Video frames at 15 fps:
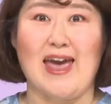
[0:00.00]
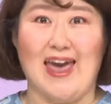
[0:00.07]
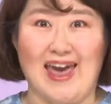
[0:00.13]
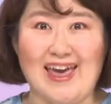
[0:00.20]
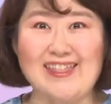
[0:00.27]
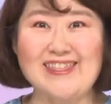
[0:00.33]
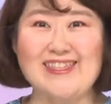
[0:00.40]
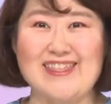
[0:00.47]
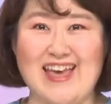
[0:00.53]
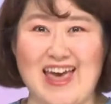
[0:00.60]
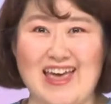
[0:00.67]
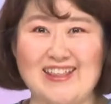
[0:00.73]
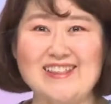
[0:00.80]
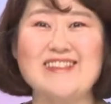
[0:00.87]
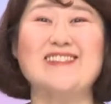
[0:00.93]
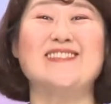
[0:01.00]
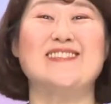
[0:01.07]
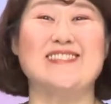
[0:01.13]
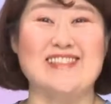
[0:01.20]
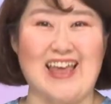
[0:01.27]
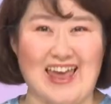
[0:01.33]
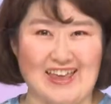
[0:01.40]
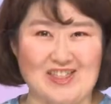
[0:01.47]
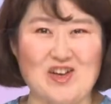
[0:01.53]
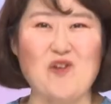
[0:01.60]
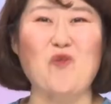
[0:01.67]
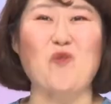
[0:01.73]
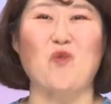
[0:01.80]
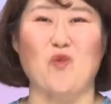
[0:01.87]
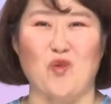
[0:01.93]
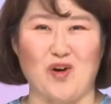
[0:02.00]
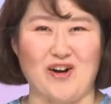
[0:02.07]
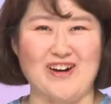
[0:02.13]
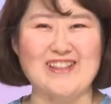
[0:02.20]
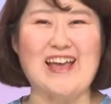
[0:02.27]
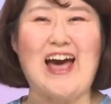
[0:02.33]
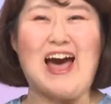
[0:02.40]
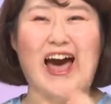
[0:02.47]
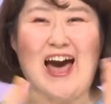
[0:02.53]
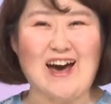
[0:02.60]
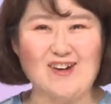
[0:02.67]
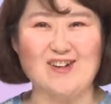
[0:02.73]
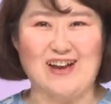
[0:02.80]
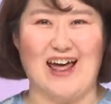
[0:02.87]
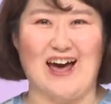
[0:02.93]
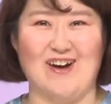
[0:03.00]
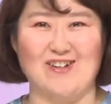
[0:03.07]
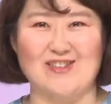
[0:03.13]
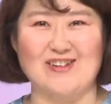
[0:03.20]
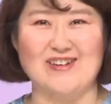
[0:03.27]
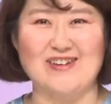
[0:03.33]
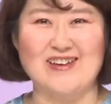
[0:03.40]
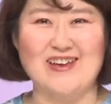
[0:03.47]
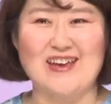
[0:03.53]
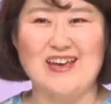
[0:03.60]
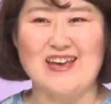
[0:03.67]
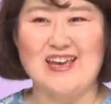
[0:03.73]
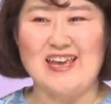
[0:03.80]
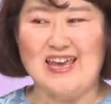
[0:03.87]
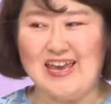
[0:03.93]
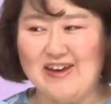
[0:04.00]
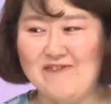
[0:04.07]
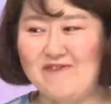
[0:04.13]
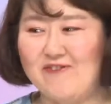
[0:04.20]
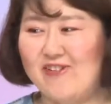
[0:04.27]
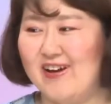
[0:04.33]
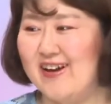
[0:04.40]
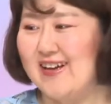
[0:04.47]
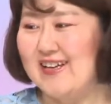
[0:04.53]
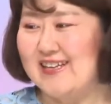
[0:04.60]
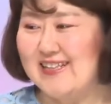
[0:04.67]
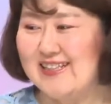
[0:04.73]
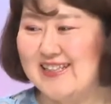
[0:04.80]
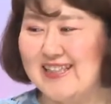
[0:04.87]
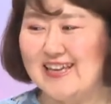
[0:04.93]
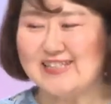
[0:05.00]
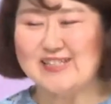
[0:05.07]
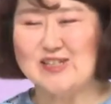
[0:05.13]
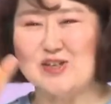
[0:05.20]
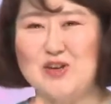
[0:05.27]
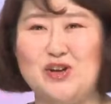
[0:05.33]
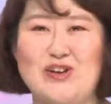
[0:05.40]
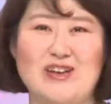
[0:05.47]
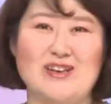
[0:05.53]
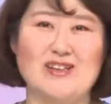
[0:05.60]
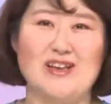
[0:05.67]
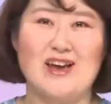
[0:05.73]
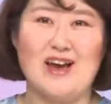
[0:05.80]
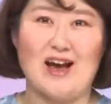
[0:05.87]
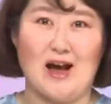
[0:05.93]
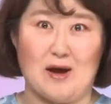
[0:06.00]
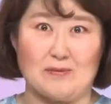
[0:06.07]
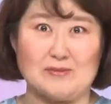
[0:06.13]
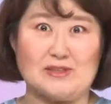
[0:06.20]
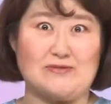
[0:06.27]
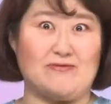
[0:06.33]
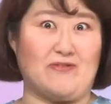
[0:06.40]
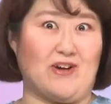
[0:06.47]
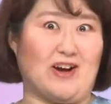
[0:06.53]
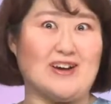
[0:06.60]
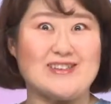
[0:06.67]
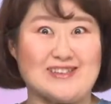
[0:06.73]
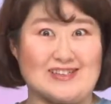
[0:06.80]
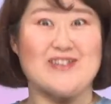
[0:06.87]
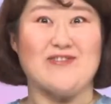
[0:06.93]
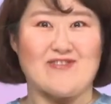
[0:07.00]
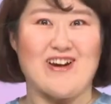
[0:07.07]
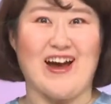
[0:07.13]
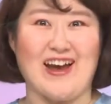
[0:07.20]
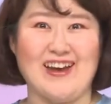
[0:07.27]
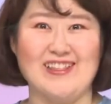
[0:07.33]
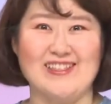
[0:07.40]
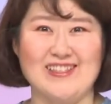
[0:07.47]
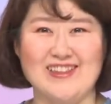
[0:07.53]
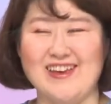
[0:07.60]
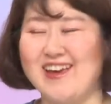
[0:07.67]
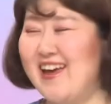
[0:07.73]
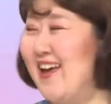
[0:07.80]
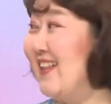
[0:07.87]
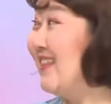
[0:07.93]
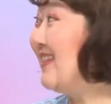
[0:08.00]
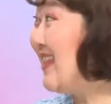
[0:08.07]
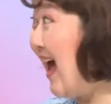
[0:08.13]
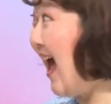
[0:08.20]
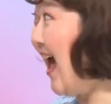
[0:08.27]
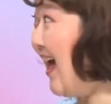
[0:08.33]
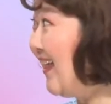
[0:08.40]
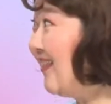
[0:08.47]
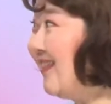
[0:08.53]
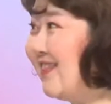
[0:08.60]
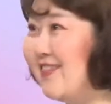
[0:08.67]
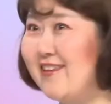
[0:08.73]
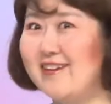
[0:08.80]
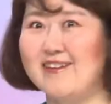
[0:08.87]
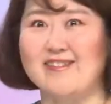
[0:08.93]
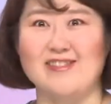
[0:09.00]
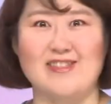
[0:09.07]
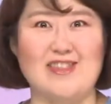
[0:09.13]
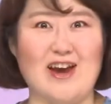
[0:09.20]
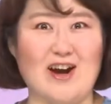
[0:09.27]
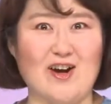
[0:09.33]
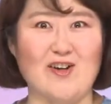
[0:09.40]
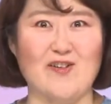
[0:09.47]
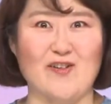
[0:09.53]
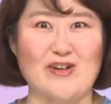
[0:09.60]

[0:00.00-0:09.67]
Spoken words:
and then say the word out loud. If this student comes first, right, then this